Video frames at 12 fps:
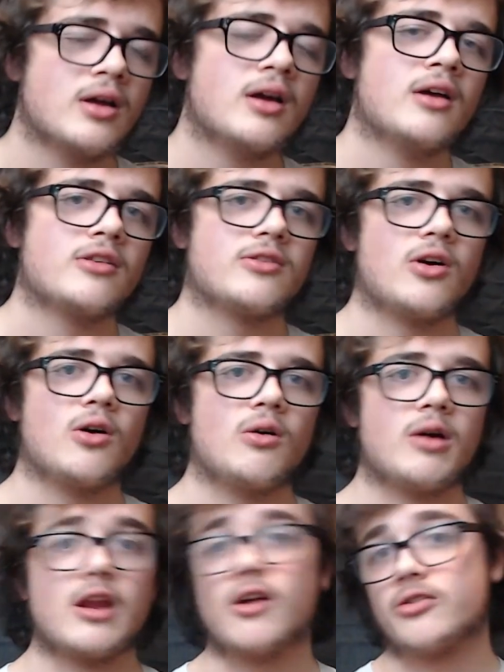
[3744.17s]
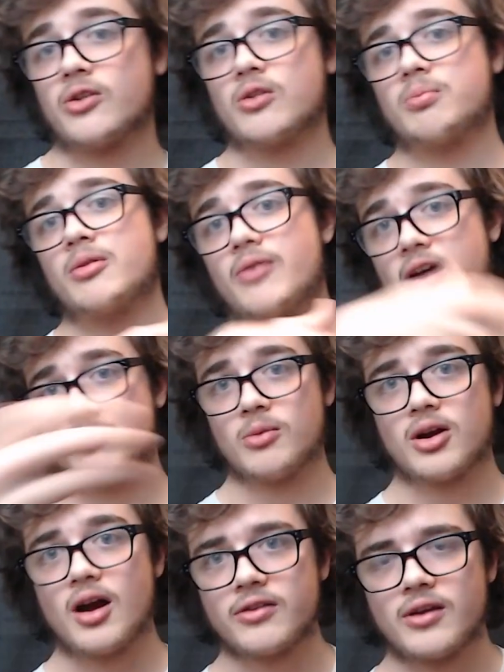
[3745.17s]
So it also provides more
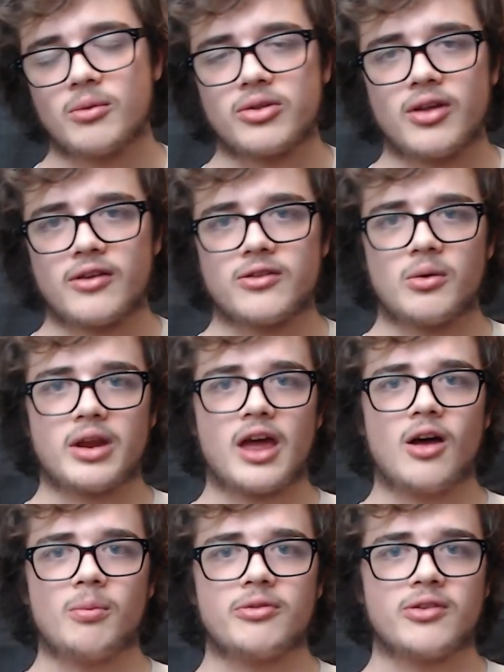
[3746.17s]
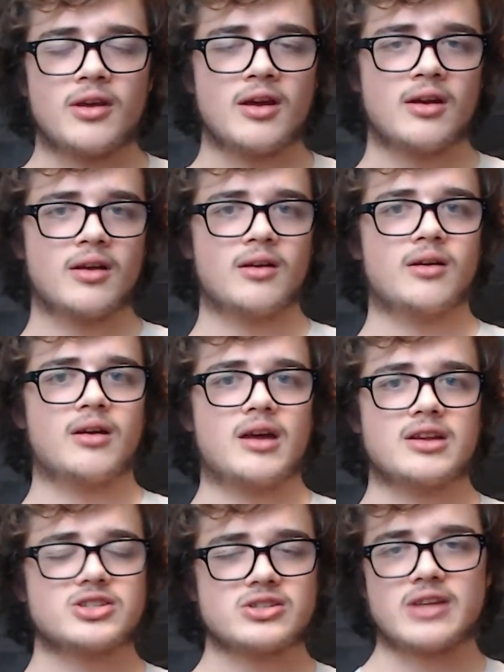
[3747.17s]
content with us. So it helps.
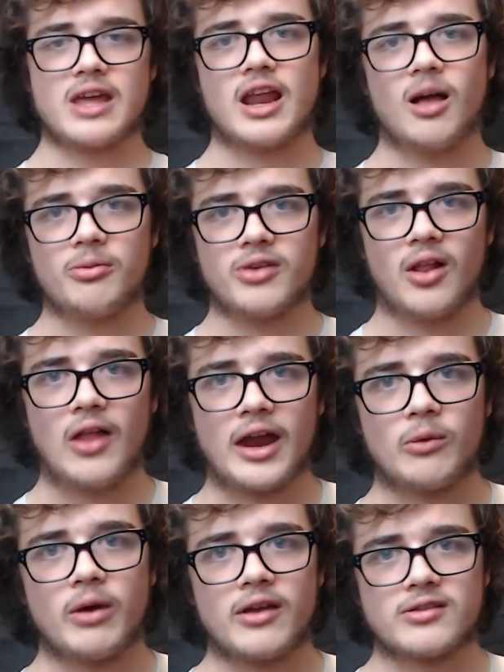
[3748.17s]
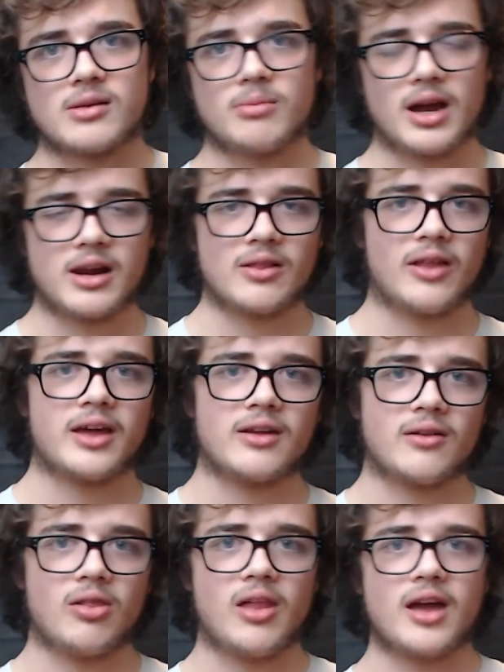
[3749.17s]
It helps in a lot of ways, combining
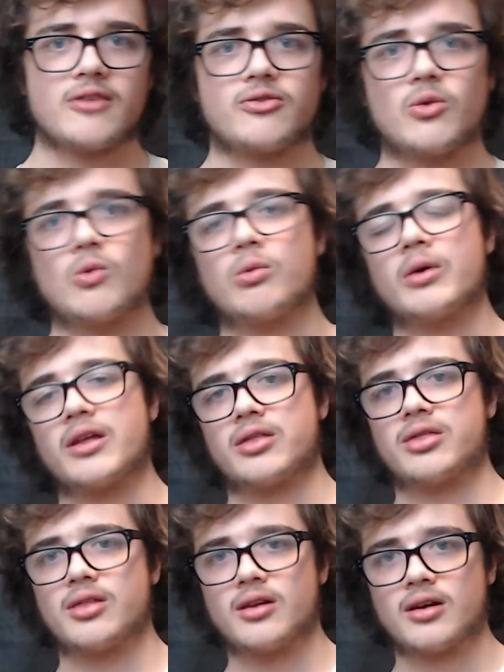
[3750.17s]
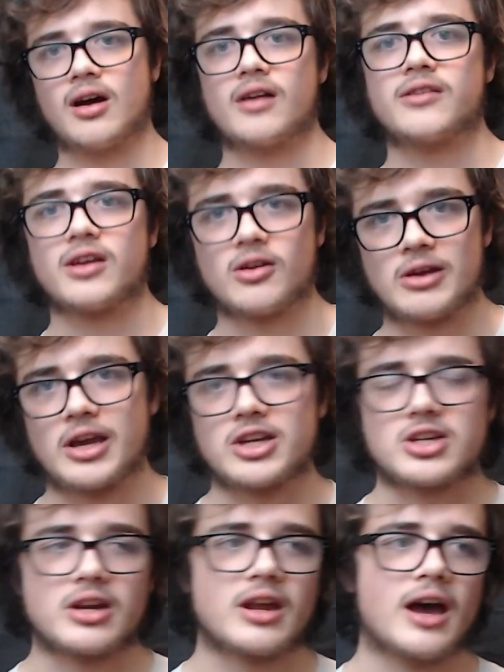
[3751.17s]
like life with content
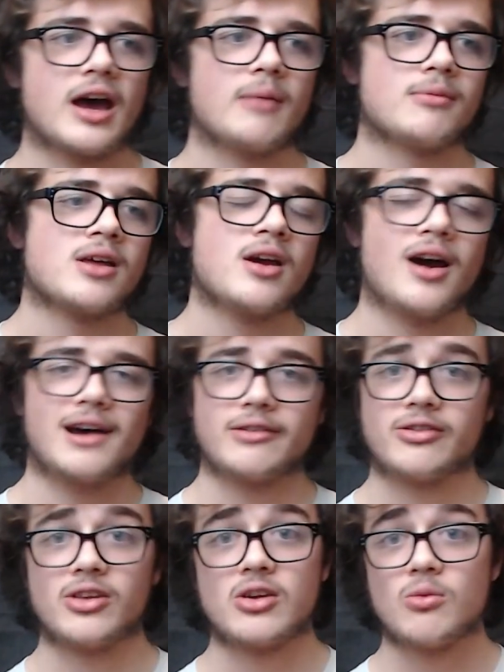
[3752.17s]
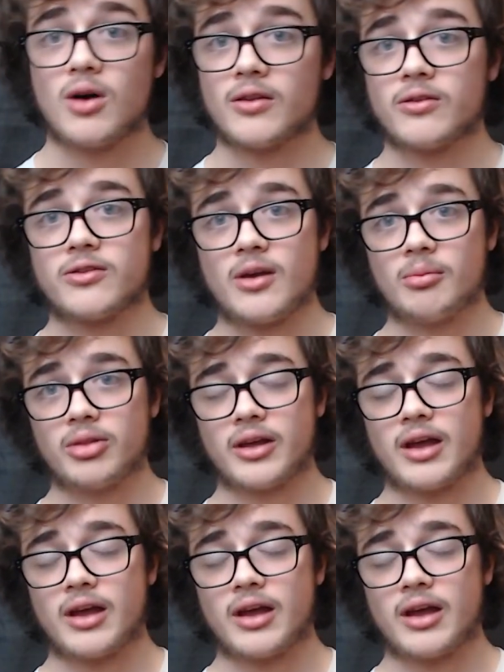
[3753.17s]
creation. Obviously, you want some